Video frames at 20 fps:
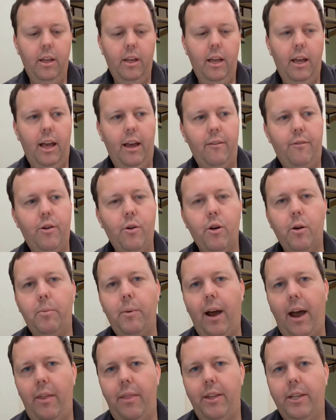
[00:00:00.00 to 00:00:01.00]
If you were to
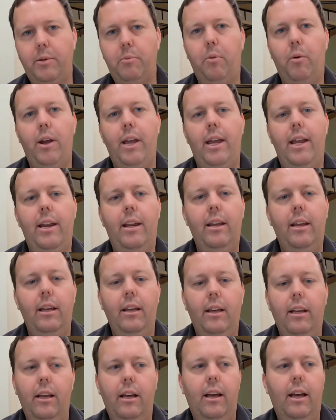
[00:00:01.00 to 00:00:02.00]
buy this braid
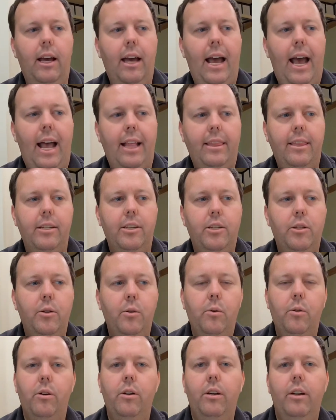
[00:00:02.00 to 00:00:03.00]
at the
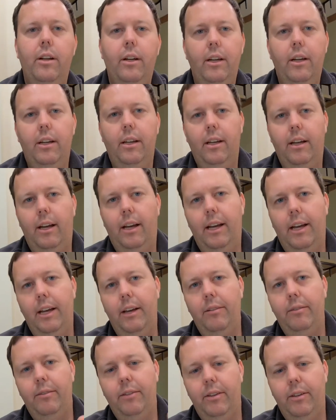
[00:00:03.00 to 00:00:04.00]
store,
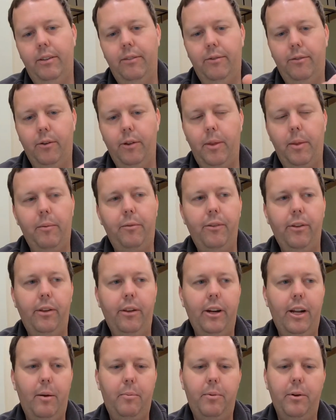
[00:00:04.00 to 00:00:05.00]
for them to fill it
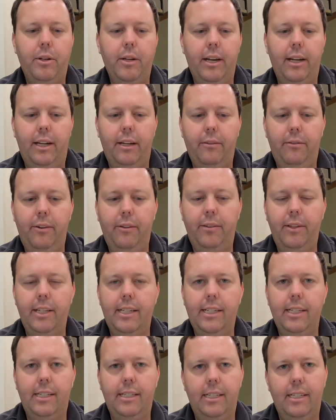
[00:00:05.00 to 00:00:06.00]
up, you're talking $50,
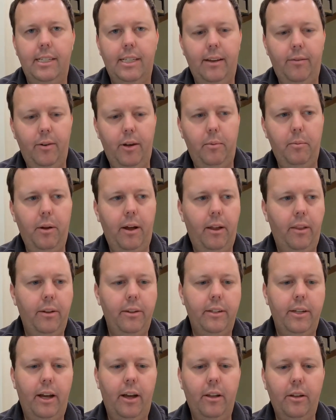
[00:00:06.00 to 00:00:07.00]
$60,
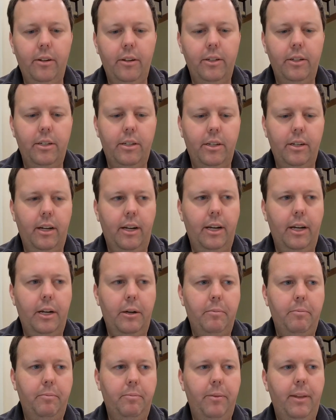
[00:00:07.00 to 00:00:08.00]

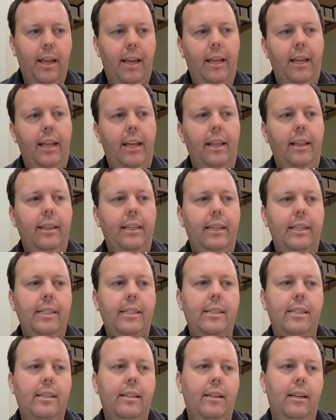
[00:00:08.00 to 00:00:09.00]
$70 at
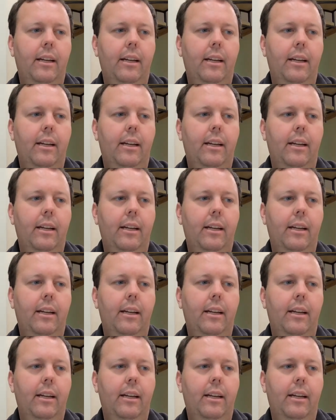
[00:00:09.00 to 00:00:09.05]
least